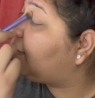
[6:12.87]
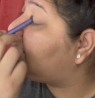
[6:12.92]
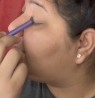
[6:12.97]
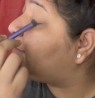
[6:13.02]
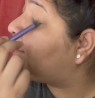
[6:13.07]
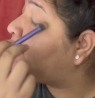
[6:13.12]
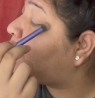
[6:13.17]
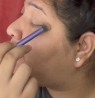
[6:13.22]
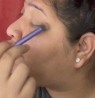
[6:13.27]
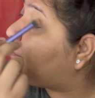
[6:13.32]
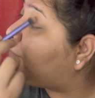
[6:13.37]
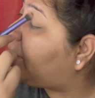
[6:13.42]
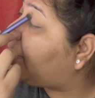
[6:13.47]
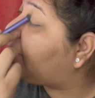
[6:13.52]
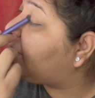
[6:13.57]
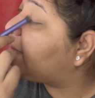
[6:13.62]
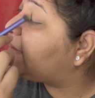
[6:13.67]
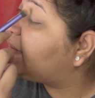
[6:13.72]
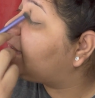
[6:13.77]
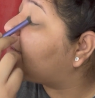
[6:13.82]
the
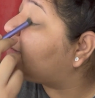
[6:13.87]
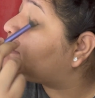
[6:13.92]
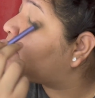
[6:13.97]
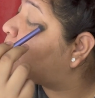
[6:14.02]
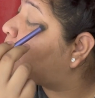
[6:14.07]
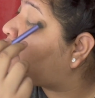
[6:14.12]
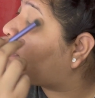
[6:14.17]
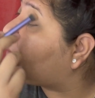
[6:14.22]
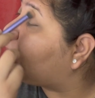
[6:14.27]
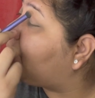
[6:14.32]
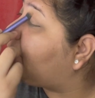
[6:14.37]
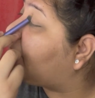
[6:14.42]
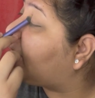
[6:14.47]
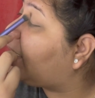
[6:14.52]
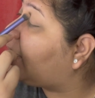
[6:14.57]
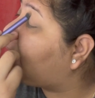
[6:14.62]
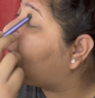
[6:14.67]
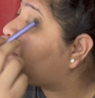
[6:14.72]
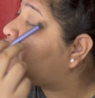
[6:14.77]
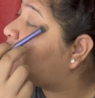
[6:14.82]
embarrassing department.
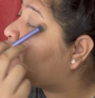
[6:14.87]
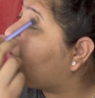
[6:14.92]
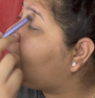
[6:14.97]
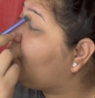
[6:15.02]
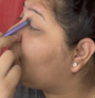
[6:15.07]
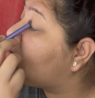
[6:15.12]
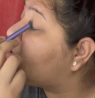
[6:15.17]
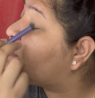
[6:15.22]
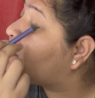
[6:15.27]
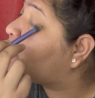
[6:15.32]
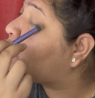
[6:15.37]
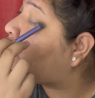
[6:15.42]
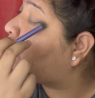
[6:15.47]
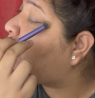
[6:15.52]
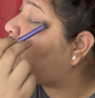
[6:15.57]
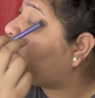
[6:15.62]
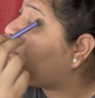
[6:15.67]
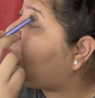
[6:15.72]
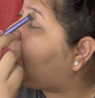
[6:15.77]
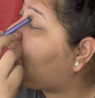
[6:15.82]
I could tell you so
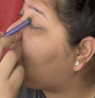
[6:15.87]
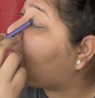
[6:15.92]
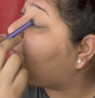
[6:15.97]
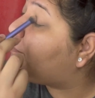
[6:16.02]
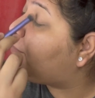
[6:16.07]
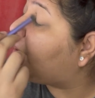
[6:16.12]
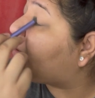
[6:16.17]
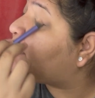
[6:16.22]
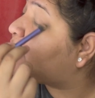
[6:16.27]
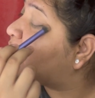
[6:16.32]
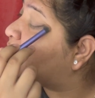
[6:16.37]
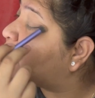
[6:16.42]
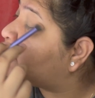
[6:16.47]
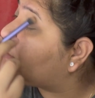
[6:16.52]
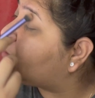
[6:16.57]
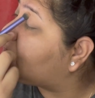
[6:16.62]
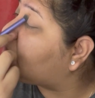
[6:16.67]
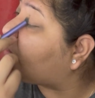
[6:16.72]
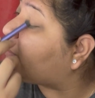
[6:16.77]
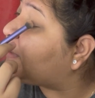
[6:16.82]
many embarrassing
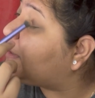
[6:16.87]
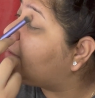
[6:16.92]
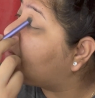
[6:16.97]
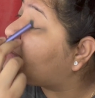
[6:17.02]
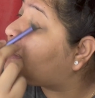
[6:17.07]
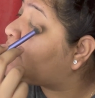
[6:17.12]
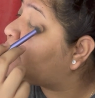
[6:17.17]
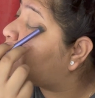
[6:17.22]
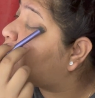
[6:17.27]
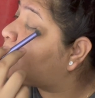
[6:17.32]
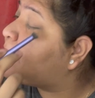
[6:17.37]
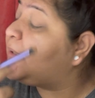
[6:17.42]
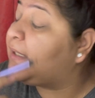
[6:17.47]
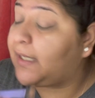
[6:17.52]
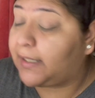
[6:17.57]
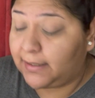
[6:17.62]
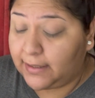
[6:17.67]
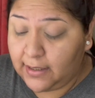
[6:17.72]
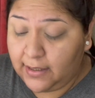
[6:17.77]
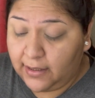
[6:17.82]
stories that you could be
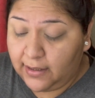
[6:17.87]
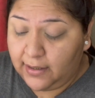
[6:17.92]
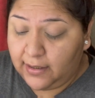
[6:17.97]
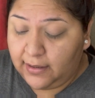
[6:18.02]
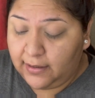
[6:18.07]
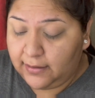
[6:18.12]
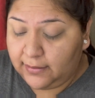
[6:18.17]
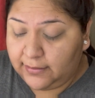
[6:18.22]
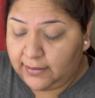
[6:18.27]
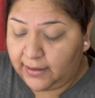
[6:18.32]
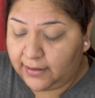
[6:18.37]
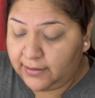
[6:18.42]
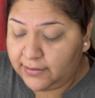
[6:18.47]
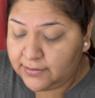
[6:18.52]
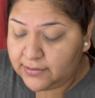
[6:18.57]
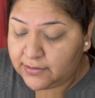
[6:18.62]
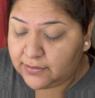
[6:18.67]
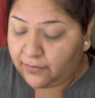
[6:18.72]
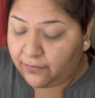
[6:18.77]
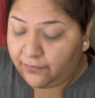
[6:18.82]
like, that is
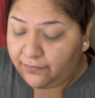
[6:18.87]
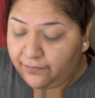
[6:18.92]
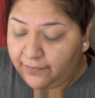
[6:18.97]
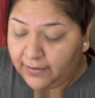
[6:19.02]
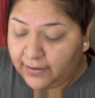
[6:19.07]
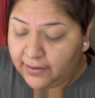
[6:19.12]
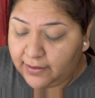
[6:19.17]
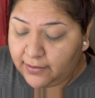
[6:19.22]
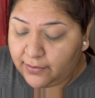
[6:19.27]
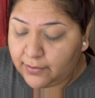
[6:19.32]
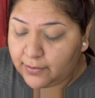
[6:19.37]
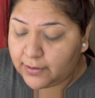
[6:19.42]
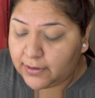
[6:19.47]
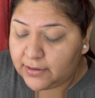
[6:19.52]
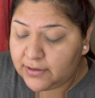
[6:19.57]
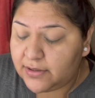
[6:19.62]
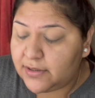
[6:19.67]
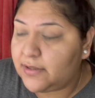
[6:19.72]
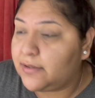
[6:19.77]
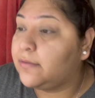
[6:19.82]
so fucking
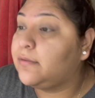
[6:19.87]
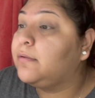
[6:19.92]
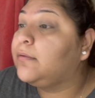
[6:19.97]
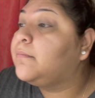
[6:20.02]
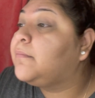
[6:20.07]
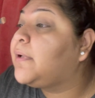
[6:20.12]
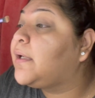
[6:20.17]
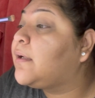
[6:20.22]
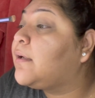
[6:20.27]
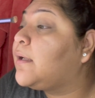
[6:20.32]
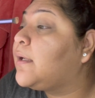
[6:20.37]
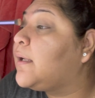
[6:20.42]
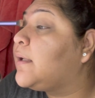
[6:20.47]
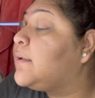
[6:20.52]
cringe. Oh my god,